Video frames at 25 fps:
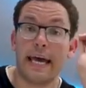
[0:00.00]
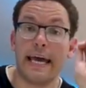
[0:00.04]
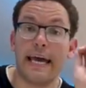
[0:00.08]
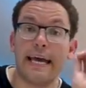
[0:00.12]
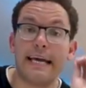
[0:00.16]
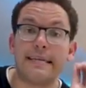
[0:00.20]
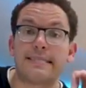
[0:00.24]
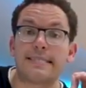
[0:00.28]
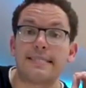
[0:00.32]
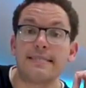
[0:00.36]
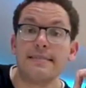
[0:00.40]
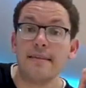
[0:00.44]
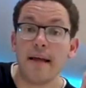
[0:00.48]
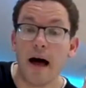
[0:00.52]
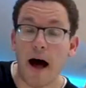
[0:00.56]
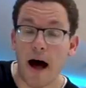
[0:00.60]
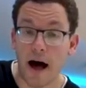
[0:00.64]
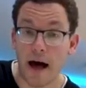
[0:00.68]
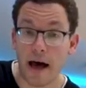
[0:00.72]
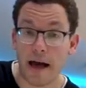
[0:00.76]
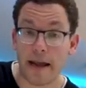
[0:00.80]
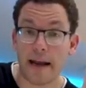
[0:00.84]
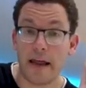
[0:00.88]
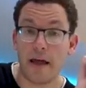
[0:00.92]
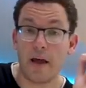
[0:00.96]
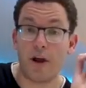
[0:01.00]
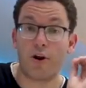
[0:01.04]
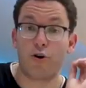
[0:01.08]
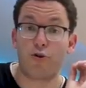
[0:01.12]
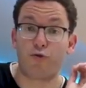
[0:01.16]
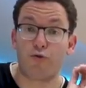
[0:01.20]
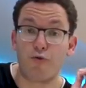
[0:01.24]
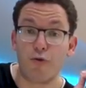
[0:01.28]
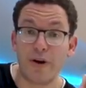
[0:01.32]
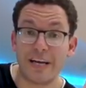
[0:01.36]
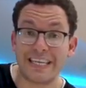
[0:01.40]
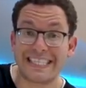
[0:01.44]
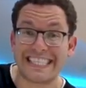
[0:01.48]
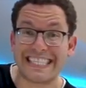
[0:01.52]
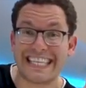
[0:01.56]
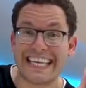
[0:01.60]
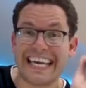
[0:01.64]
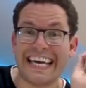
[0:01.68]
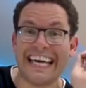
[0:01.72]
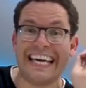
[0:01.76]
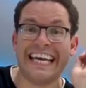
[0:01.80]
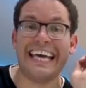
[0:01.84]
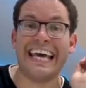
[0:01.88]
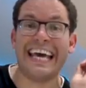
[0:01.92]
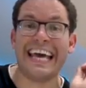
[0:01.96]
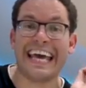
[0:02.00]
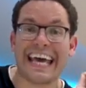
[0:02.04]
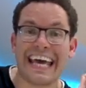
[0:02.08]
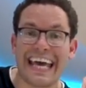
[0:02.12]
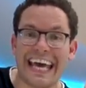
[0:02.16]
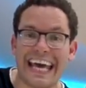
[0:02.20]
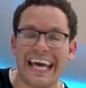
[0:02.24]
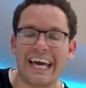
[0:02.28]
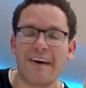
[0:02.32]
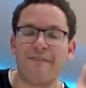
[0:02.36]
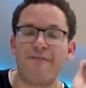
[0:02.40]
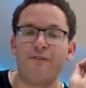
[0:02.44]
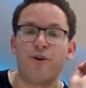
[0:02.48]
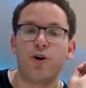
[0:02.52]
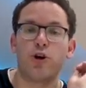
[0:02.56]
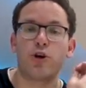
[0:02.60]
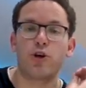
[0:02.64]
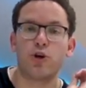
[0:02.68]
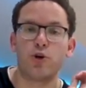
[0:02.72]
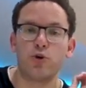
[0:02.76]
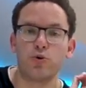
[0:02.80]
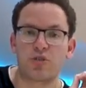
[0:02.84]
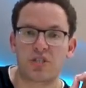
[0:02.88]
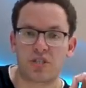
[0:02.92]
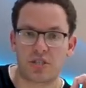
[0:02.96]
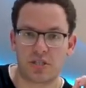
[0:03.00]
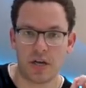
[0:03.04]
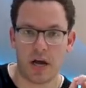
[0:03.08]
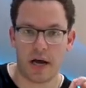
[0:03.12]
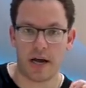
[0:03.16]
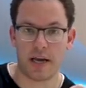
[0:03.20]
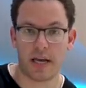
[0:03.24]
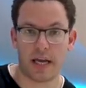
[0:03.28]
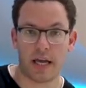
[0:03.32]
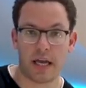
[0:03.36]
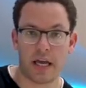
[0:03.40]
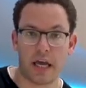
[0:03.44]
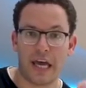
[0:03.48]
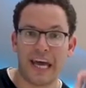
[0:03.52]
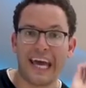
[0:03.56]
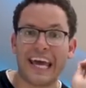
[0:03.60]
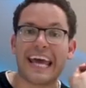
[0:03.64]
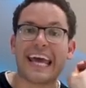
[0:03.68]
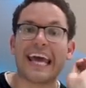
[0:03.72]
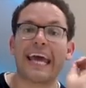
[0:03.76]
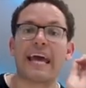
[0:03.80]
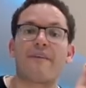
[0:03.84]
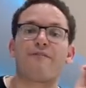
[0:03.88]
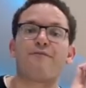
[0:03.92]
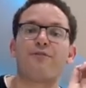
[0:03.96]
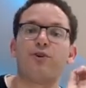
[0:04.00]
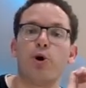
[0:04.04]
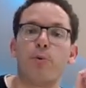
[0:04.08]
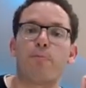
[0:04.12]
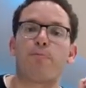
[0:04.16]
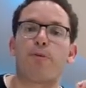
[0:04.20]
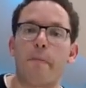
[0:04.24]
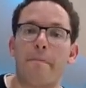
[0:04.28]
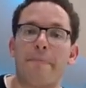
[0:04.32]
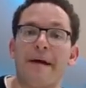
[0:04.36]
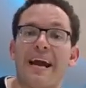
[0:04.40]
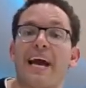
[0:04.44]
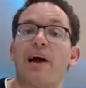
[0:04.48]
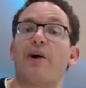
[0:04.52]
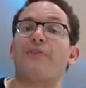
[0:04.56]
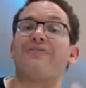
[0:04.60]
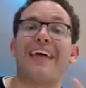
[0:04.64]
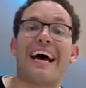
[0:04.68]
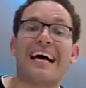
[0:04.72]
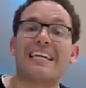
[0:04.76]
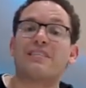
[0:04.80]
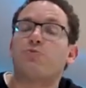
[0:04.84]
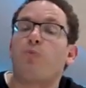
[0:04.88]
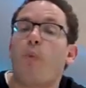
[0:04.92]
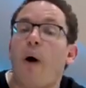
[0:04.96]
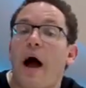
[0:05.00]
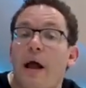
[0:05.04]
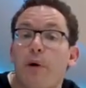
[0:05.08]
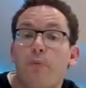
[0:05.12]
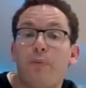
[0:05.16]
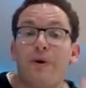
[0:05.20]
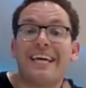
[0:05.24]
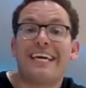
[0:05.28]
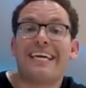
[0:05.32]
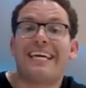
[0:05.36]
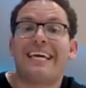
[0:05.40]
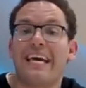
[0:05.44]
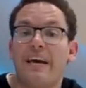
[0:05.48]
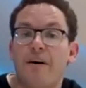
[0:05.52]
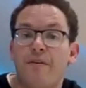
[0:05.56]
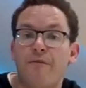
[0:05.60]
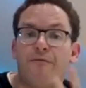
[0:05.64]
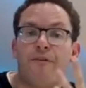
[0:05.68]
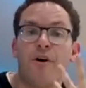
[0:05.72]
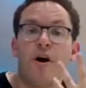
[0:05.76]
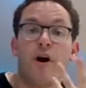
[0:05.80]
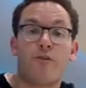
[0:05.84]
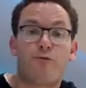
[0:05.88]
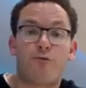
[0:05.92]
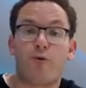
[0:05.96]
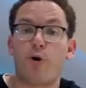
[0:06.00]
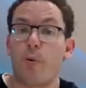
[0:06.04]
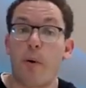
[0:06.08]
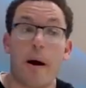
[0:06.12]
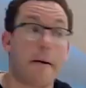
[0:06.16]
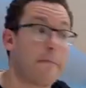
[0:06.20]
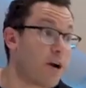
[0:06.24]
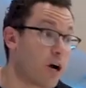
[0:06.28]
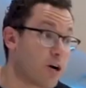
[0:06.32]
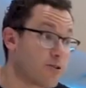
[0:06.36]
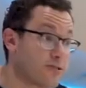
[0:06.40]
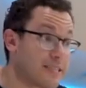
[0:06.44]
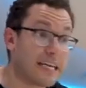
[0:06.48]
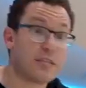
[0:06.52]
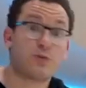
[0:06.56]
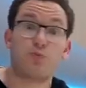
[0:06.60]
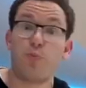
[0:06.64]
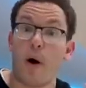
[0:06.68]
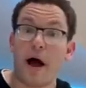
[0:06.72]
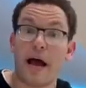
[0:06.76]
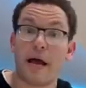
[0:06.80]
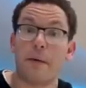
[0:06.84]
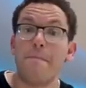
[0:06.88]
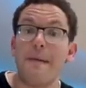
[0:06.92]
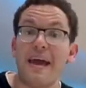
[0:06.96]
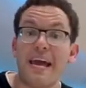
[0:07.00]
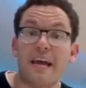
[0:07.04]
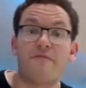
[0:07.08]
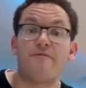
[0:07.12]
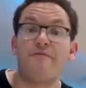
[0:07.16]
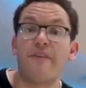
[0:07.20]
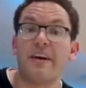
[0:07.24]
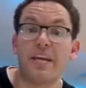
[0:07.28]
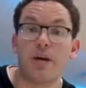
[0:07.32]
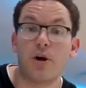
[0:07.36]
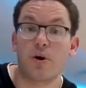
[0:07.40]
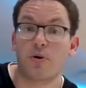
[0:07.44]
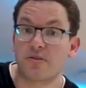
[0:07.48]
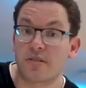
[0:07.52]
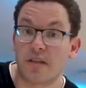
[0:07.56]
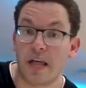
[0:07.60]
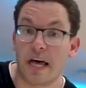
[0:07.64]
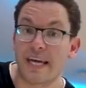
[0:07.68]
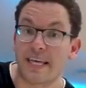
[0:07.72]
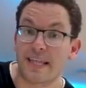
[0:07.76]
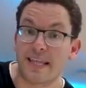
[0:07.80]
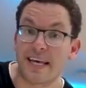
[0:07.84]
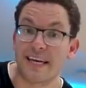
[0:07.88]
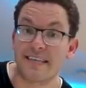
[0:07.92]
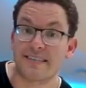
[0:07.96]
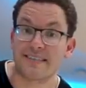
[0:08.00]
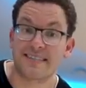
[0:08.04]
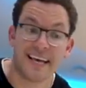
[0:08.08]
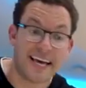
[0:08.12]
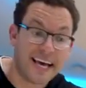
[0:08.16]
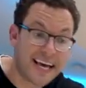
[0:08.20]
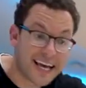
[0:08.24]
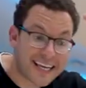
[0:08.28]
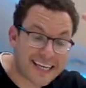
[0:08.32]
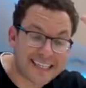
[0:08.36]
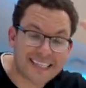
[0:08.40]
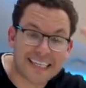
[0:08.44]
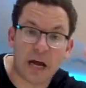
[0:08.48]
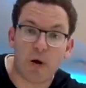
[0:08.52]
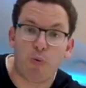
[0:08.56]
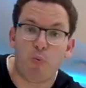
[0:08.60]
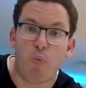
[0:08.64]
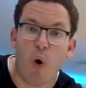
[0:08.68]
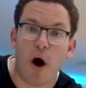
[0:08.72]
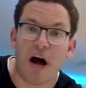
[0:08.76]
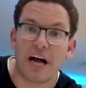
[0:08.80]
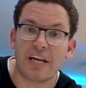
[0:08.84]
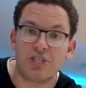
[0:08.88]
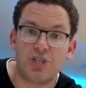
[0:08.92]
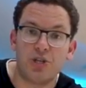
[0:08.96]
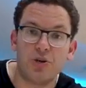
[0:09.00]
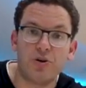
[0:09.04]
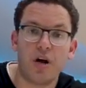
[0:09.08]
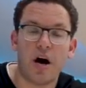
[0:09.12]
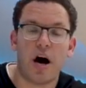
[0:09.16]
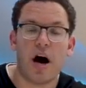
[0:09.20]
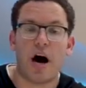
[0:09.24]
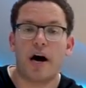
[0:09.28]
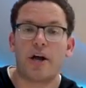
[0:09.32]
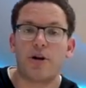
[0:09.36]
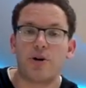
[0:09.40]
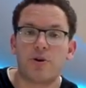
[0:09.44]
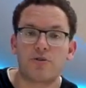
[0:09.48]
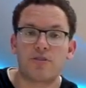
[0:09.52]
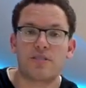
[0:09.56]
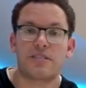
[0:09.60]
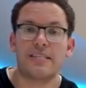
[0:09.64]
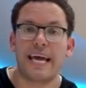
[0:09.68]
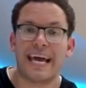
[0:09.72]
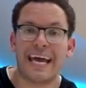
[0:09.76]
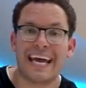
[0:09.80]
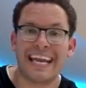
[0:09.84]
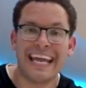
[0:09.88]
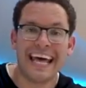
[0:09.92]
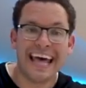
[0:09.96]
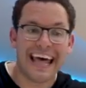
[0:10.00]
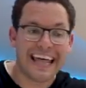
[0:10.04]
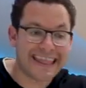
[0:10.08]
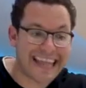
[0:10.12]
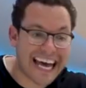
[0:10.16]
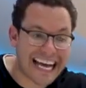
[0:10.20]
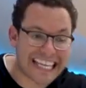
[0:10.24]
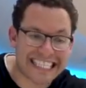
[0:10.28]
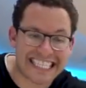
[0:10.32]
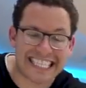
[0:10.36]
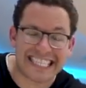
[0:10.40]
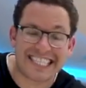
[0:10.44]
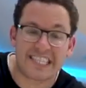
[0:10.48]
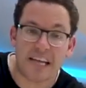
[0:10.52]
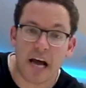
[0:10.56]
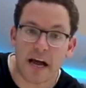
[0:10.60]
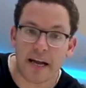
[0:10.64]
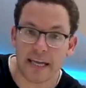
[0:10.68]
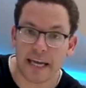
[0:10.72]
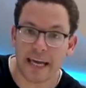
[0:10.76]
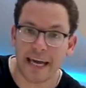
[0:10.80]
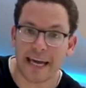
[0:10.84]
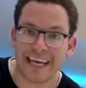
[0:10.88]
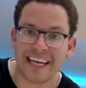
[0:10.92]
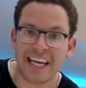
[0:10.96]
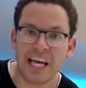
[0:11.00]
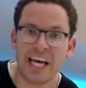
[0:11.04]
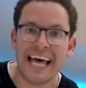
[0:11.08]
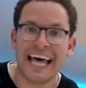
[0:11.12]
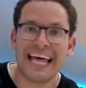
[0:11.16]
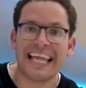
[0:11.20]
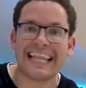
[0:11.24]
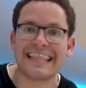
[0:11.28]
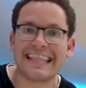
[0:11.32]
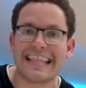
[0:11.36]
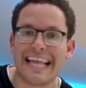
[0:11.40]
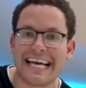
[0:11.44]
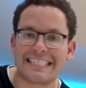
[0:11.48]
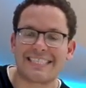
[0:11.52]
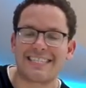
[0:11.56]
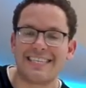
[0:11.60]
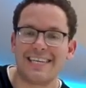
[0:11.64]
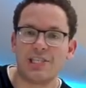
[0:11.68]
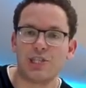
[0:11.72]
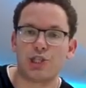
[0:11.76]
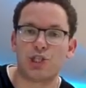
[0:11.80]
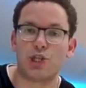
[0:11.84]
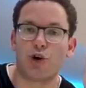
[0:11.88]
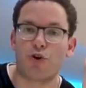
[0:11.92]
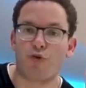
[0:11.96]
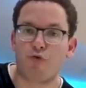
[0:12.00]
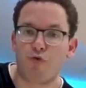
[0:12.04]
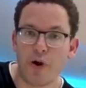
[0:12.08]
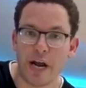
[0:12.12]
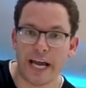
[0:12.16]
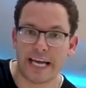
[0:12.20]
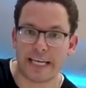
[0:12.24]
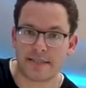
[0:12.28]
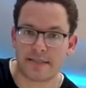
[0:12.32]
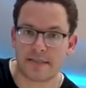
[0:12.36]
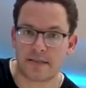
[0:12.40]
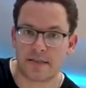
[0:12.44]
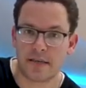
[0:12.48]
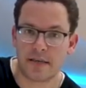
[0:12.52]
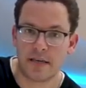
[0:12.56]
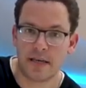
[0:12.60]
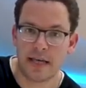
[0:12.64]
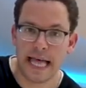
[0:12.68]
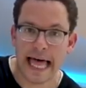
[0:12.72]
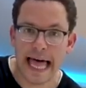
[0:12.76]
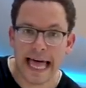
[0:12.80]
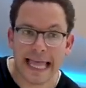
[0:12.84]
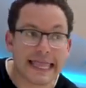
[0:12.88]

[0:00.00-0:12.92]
It's not risky if you study, if you prepare. That's why we give free webinars. That's why I make videos like this, because I want you to understand that studying lessens your risk.